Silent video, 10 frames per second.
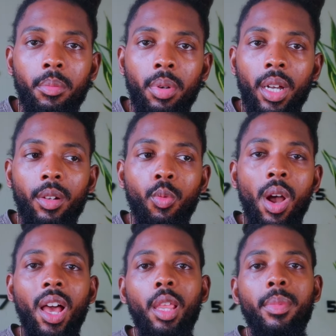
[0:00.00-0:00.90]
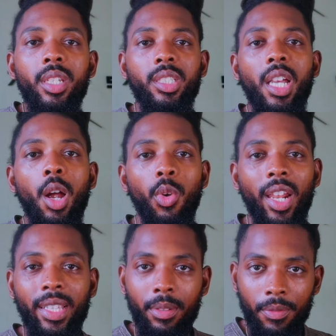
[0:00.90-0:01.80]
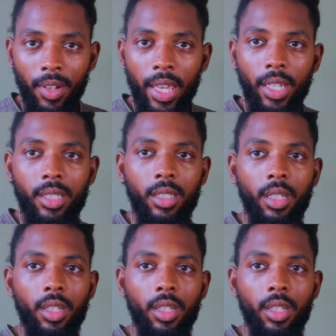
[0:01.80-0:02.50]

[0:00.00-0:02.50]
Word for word: but while I'm in the shower, I like to flex.